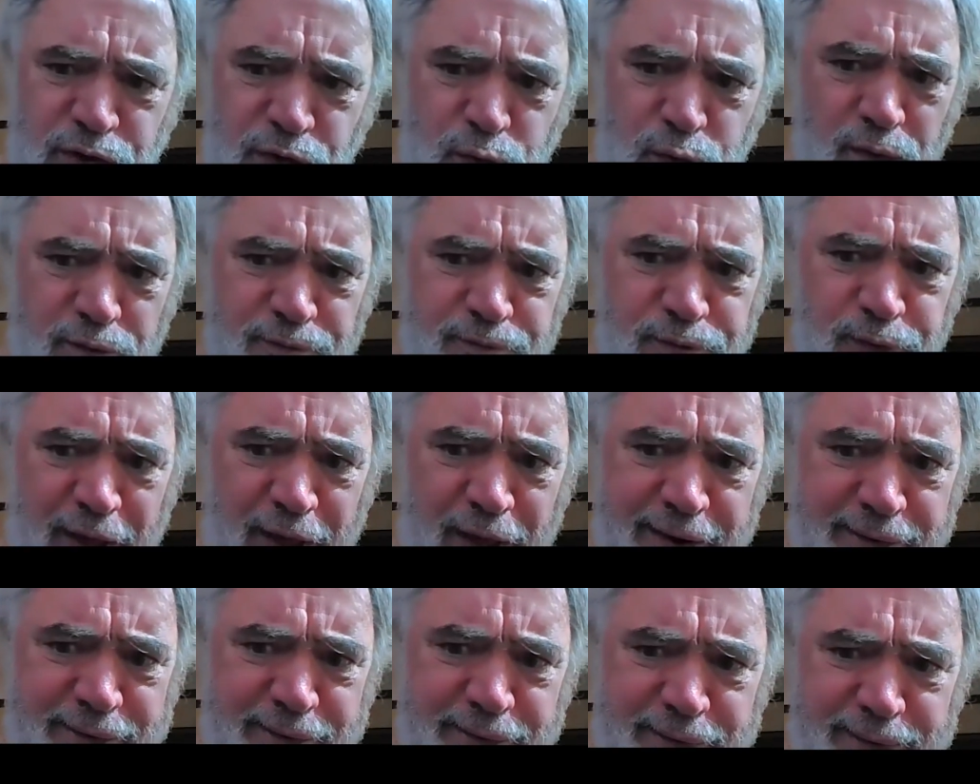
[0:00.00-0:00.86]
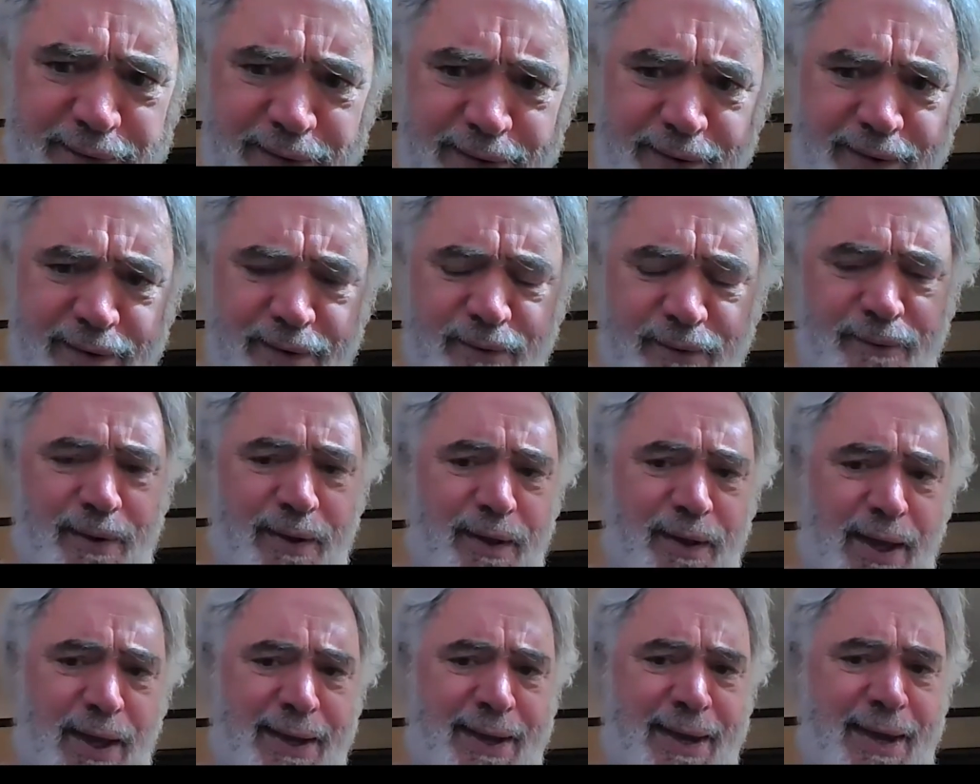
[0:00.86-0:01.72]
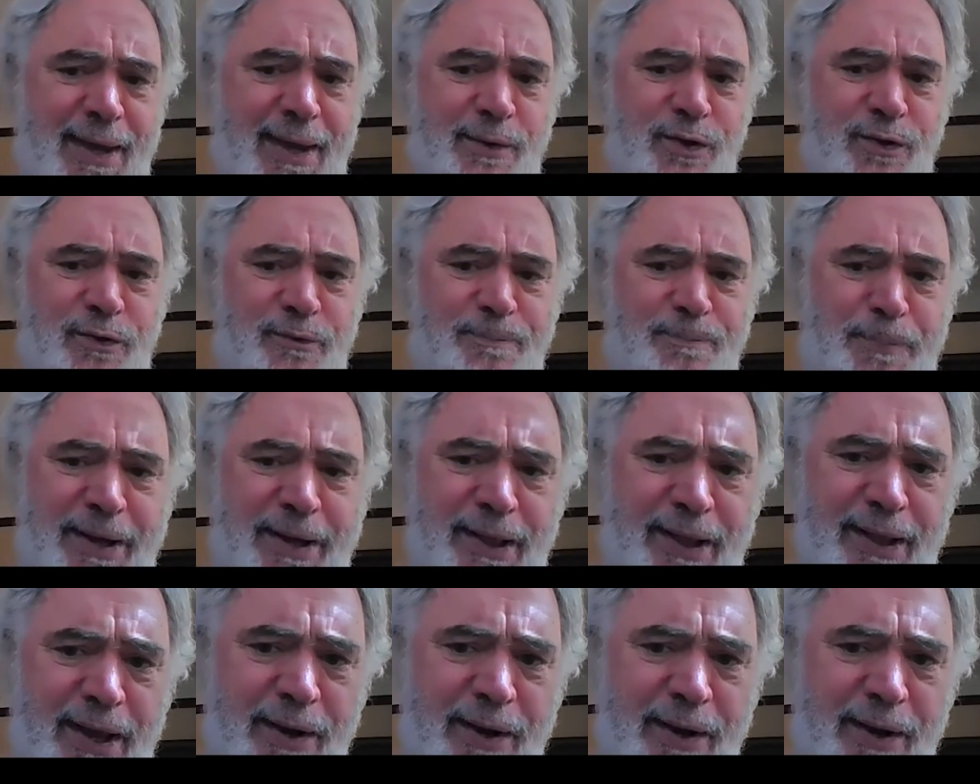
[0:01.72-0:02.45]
who of like, well, I can't use bad